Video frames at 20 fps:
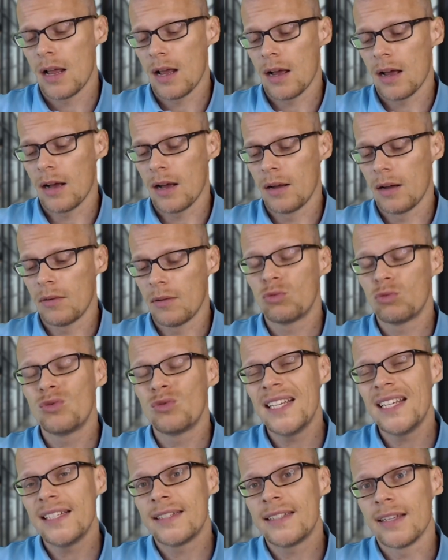
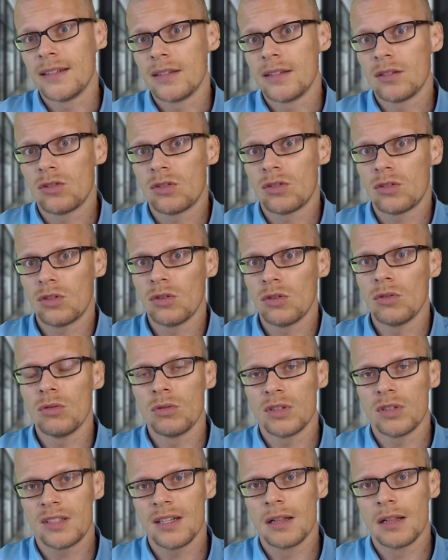reasons
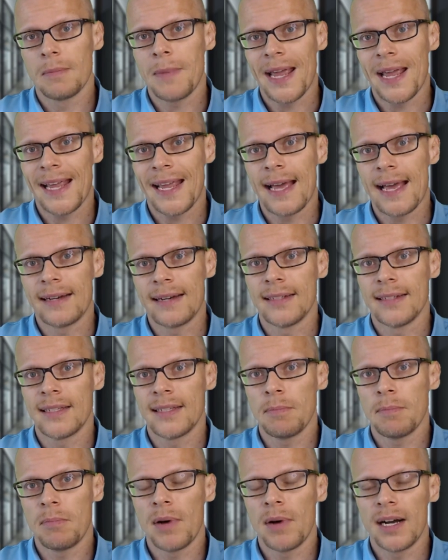to still make
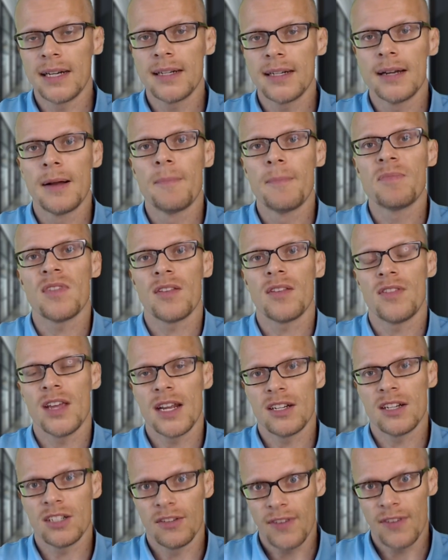edits, but
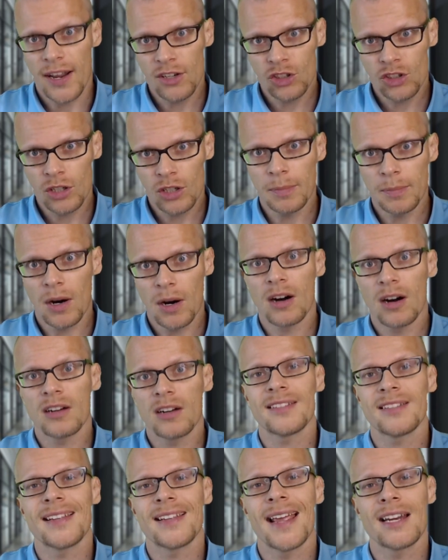the intervention
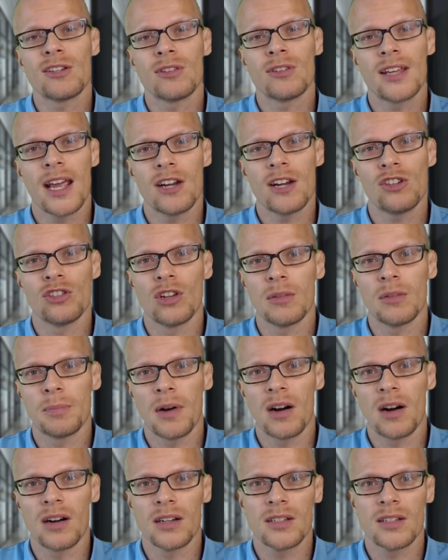parts, the educational
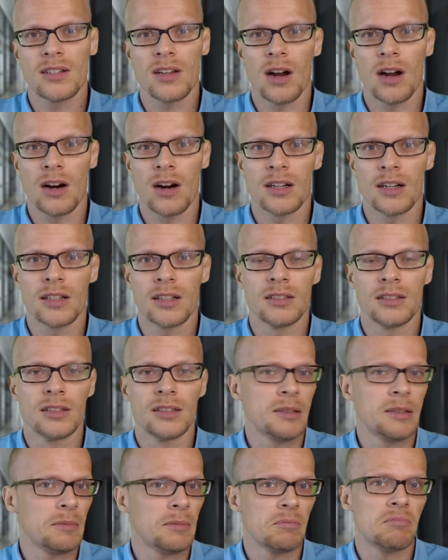parts, are
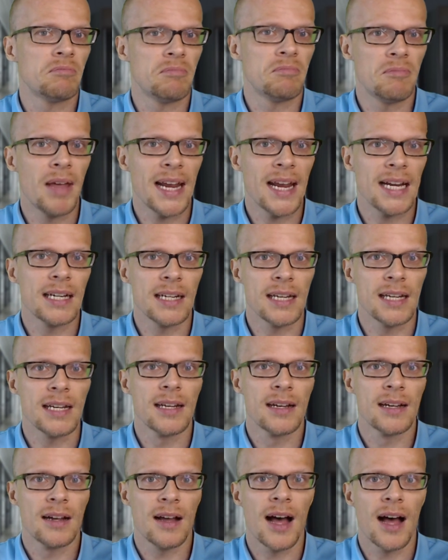
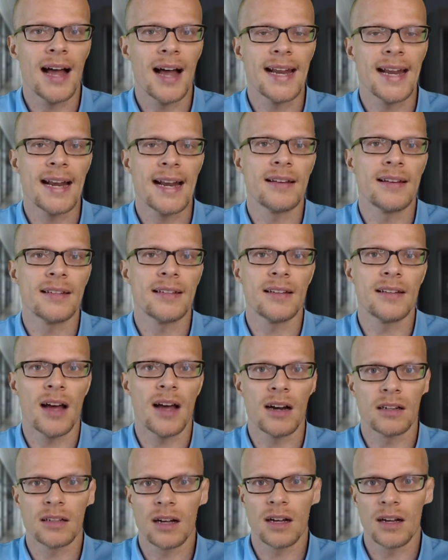mainly unedited,
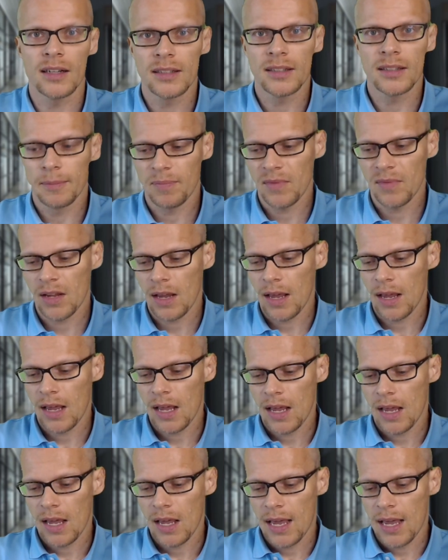uncut.
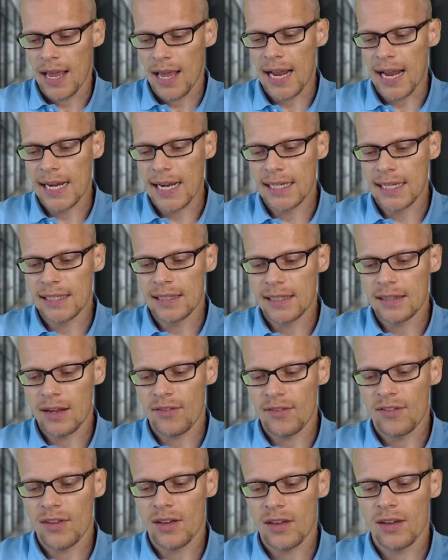And
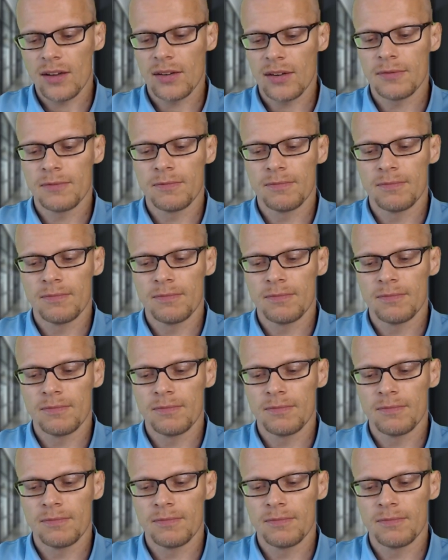the